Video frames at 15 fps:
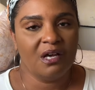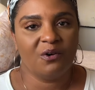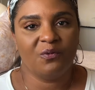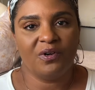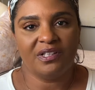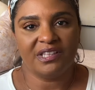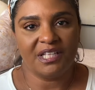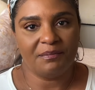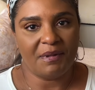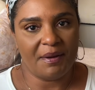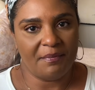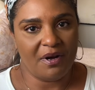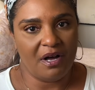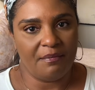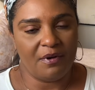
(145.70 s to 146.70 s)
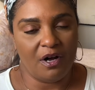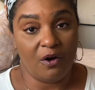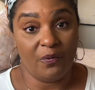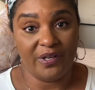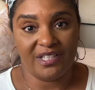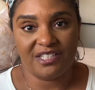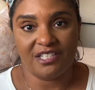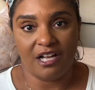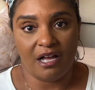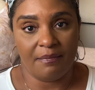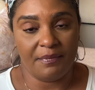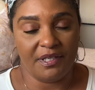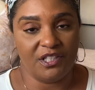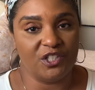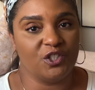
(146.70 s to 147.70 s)
One thing my mom always taught
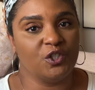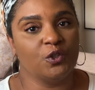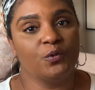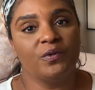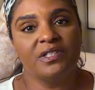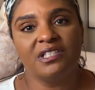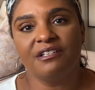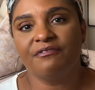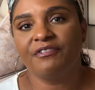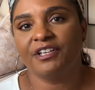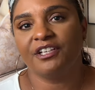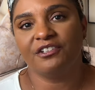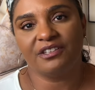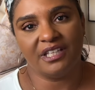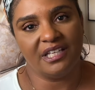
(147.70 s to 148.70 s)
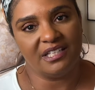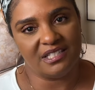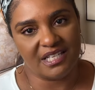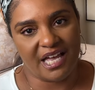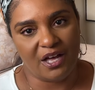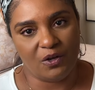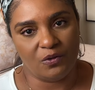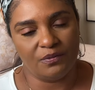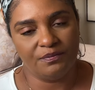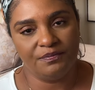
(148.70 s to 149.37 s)
me to do was to figure things out.